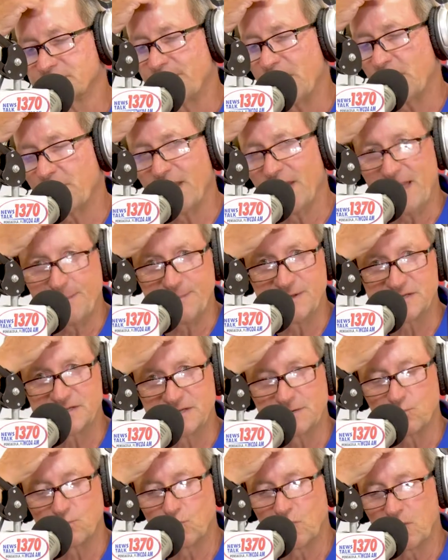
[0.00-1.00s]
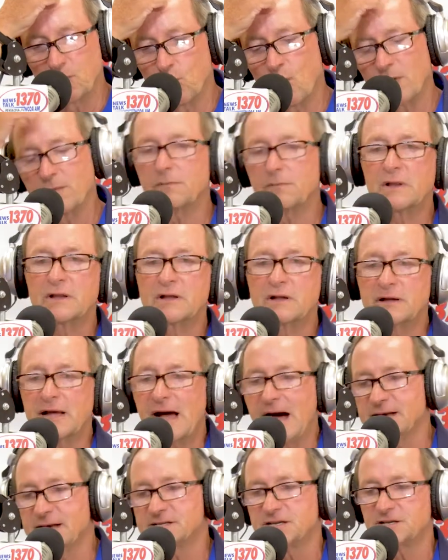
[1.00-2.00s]
about lemons and, and what
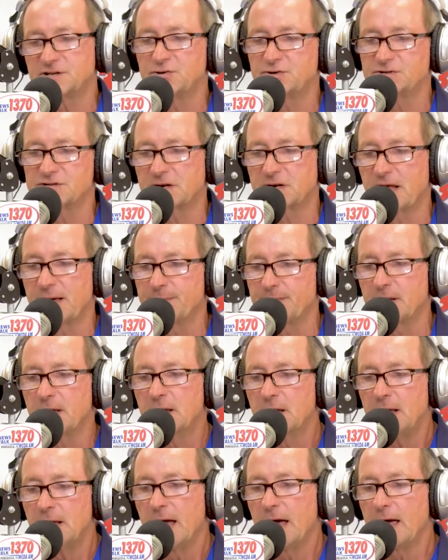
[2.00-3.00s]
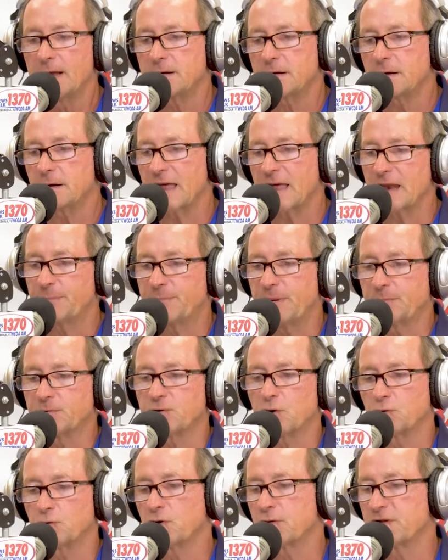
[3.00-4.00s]
constitutes a lemon. And a lot of people
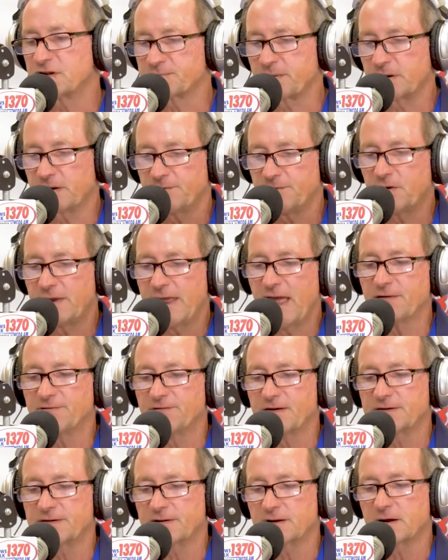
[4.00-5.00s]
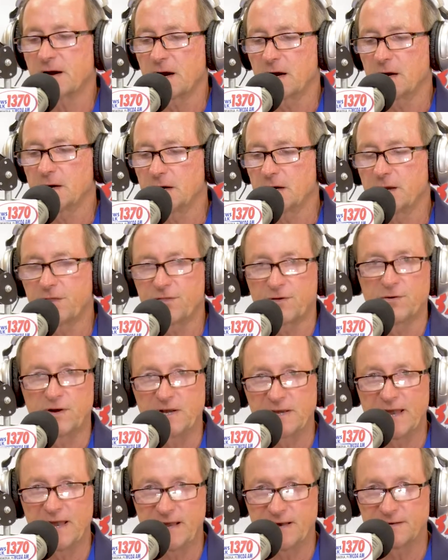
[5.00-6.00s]
don't know this, but if you can't fix a car in 30
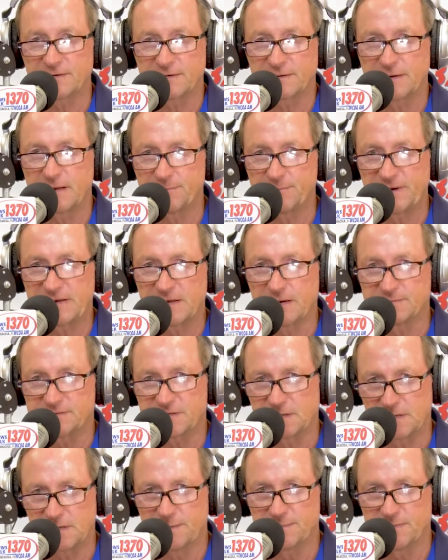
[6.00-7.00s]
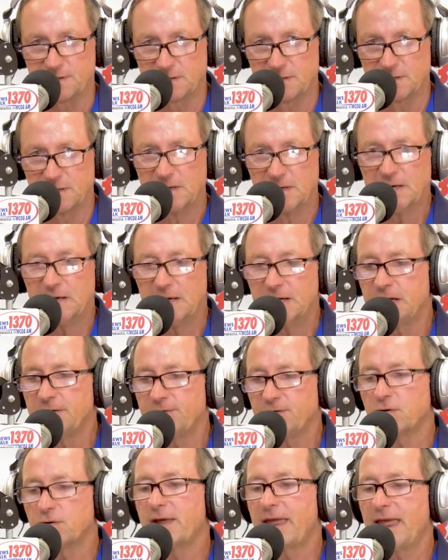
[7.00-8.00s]
days, it becomes a lemon.
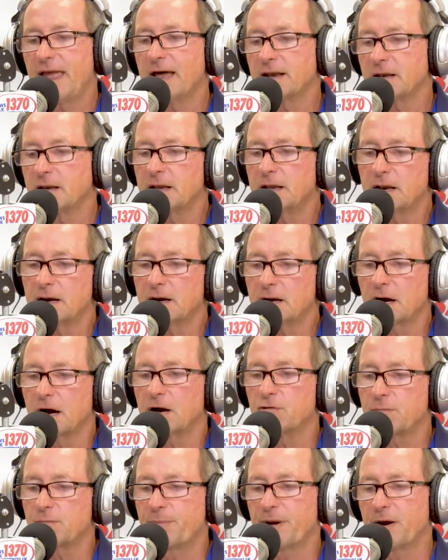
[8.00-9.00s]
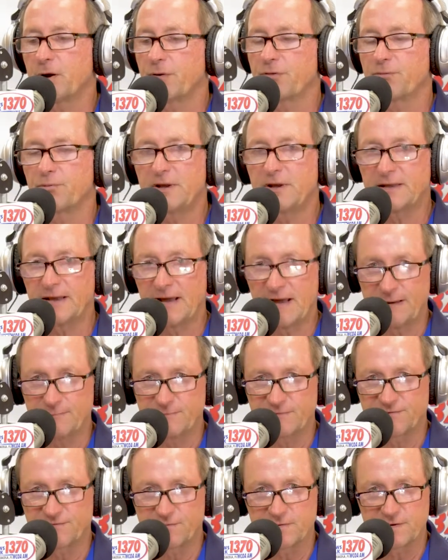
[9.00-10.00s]
If you can't get a car repaired three
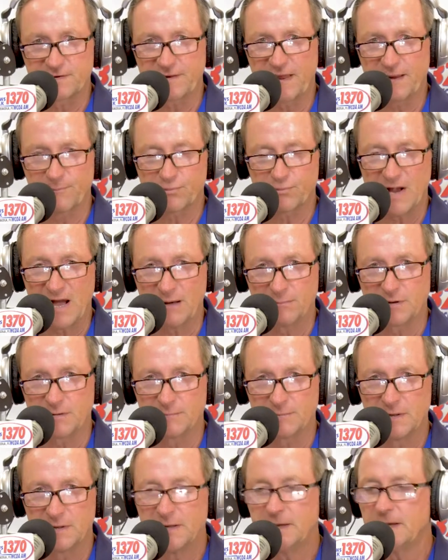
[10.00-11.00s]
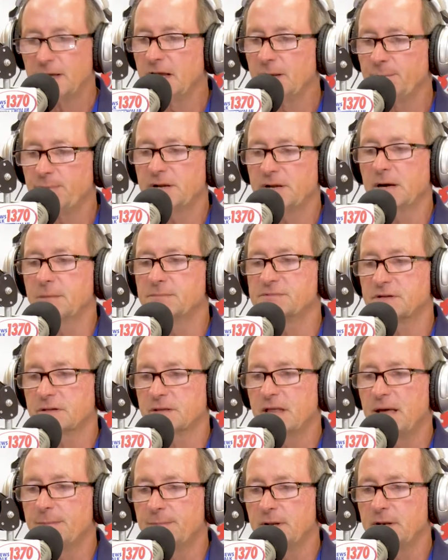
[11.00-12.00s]
times for the same problem, it becomes a
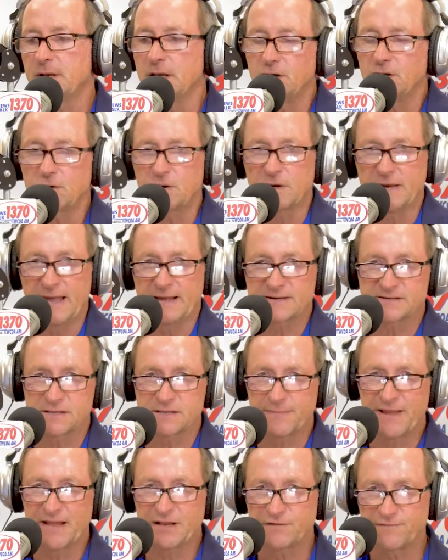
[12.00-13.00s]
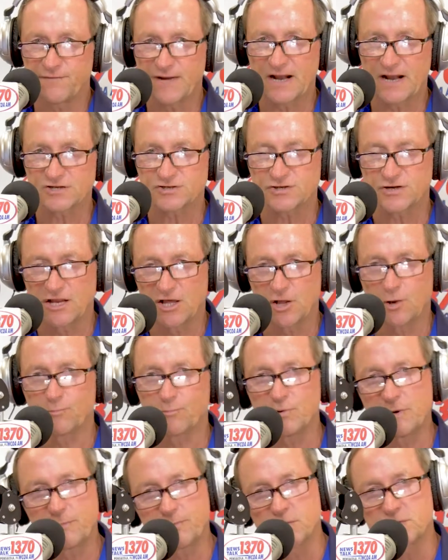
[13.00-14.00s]
lemon and you can ask the manufacturer to help
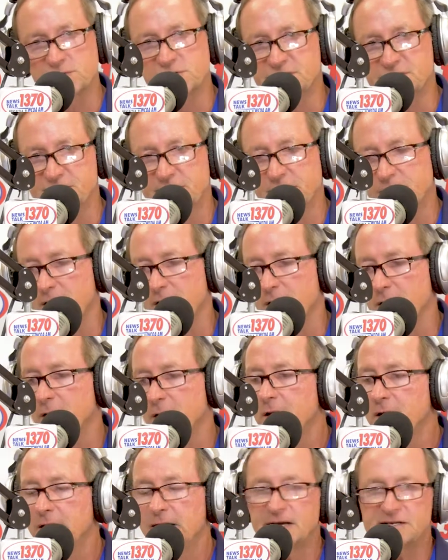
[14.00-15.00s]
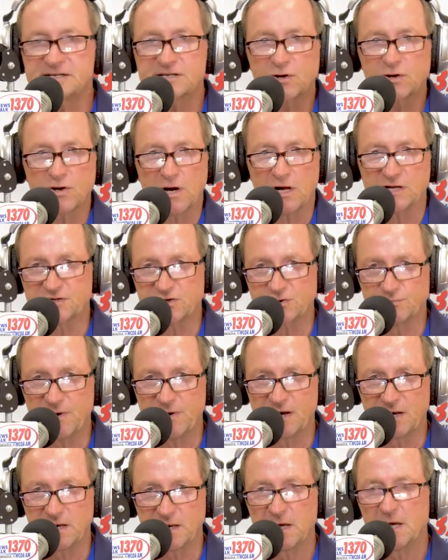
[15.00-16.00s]
repurchase the car. It still costs you
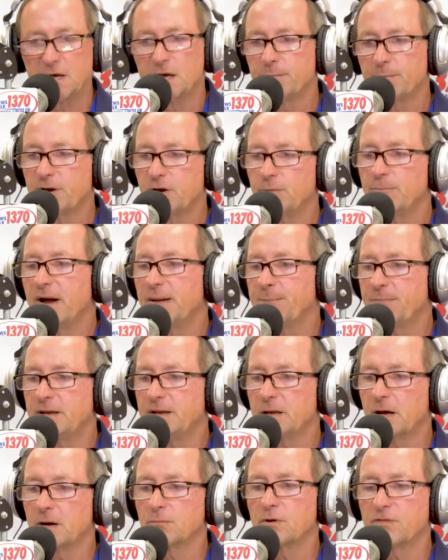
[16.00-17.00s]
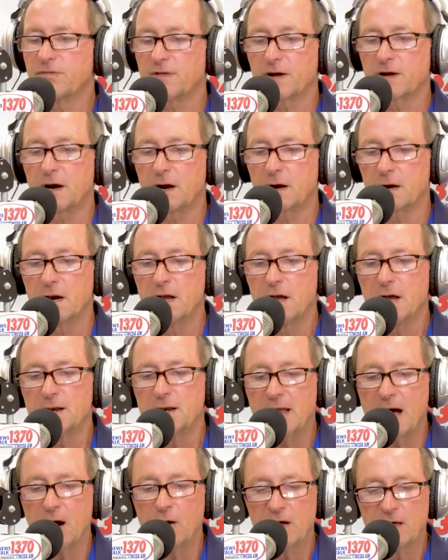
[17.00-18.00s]
money, but you might be done with the car.
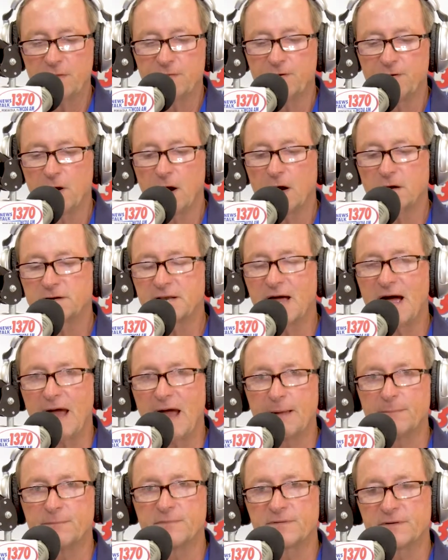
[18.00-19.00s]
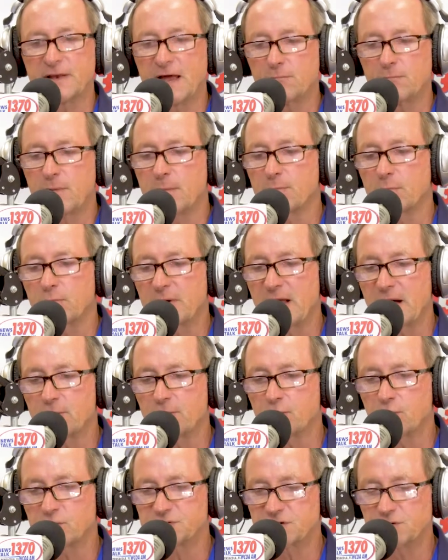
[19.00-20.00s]
Now, there are times, and I remember when I
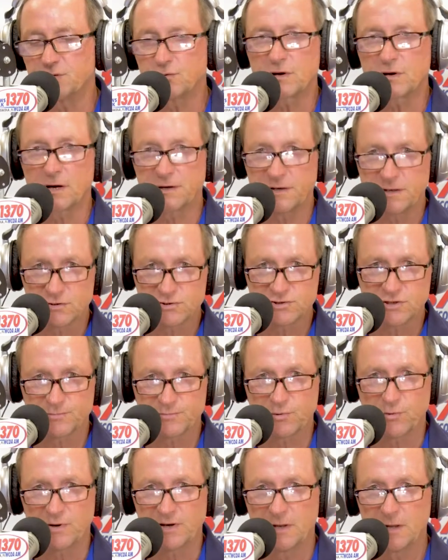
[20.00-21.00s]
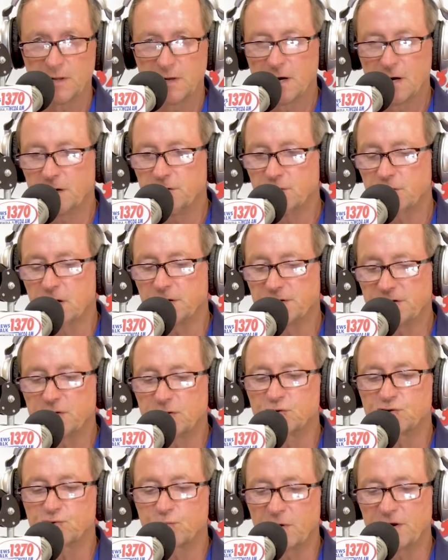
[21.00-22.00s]
was a new car dealership 20, a new car
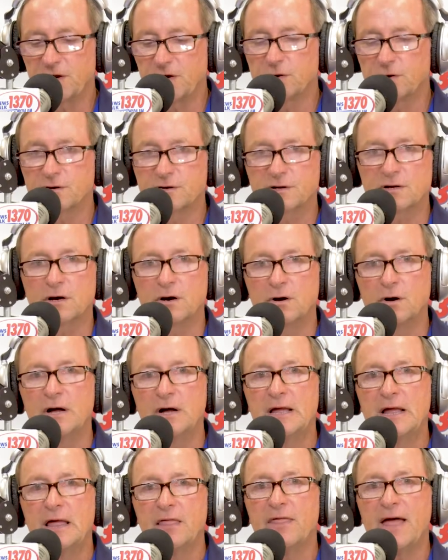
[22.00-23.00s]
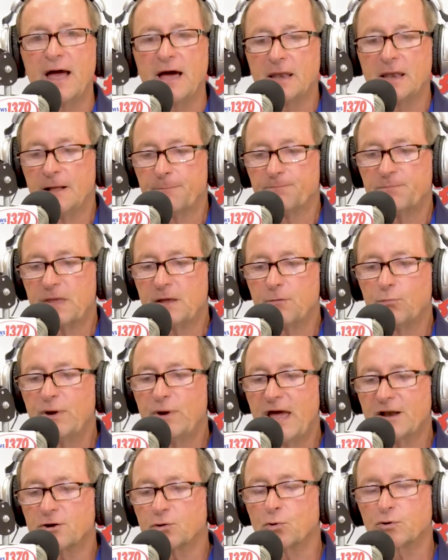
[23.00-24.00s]
dealer 20 years ago, that we
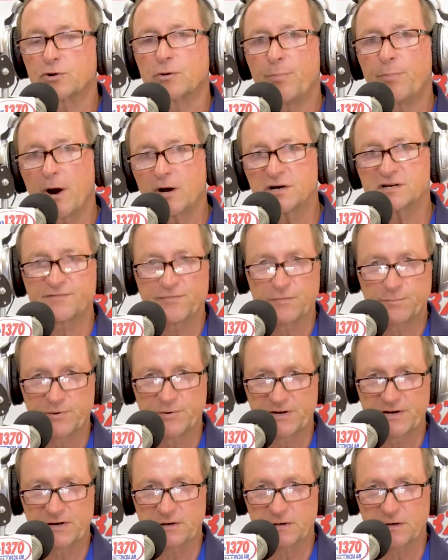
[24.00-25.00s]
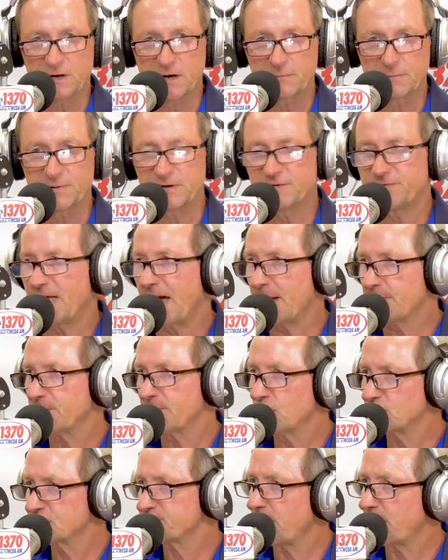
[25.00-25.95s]
had to order parts for a particular car, but if that those